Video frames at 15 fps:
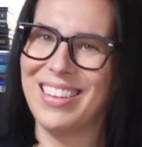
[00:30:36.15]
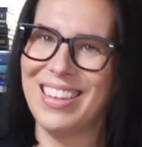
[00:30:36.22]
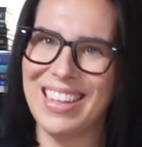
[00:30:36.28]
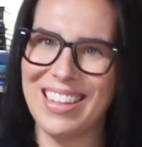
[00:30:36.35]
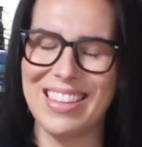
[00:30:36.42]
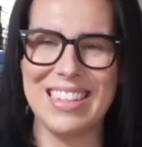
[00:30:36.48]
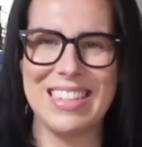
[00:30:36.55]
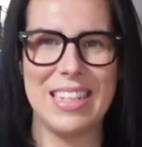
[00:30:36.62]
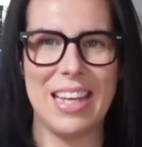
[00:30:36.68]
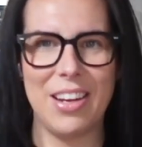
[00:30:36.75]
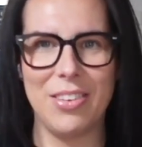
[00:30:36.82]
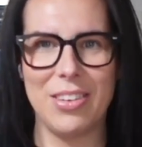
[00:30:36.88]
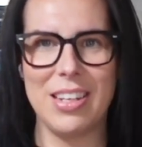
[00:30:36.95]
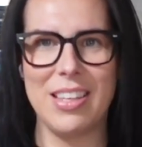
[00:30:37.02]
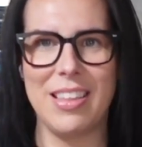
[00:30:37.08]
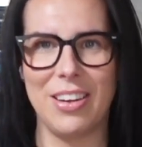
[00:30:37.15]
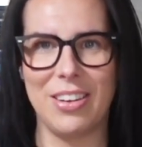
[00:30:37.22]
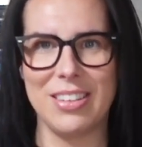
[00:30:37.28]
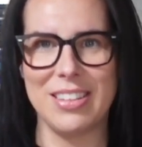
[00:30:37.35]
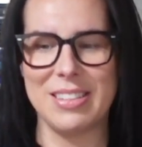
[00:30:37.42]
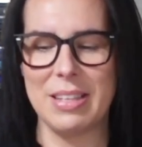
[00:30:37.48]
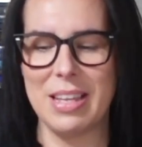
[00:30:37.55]
the integrity there
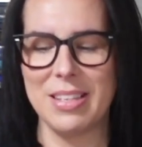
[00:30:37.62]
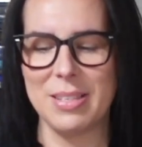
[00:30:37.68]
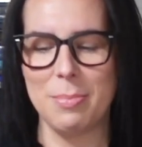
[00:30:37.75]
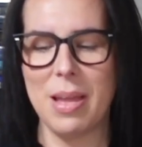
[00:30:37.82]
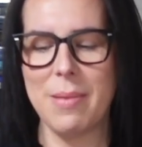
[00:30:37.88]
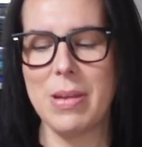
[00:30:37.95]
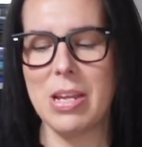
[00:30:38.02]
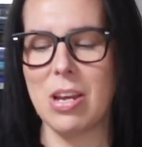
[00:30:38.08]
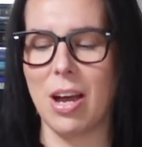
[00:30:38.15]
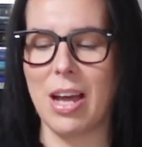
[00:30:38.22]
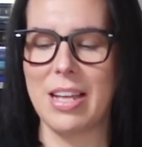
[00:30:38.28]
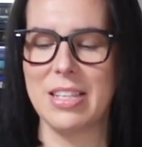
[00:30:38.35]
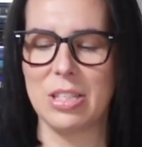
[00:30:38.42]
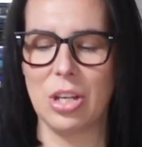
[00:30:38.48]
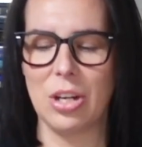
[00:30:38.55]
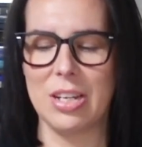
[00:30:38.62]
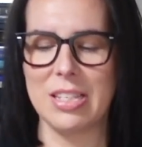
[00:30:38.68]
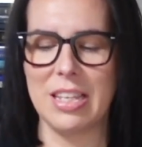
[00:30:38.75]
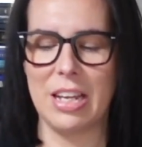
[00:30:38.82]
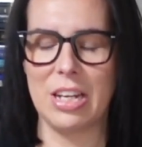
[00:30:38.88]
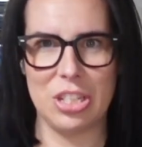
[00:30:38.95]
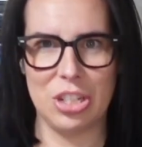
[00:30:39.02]
is maybe not as good as
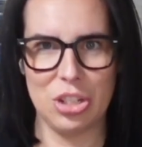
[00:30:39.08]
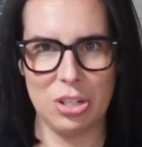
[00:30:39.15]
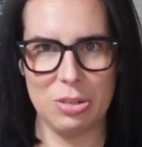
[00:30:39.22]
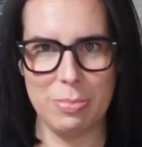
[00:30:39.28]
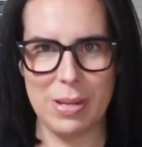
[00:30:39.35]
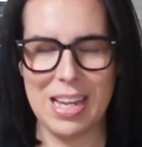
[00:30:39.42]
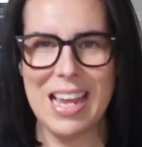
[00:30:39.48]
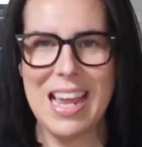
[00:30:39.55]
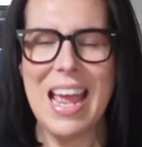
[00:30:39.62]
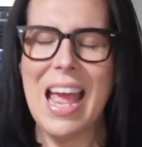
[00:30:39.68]
it should be.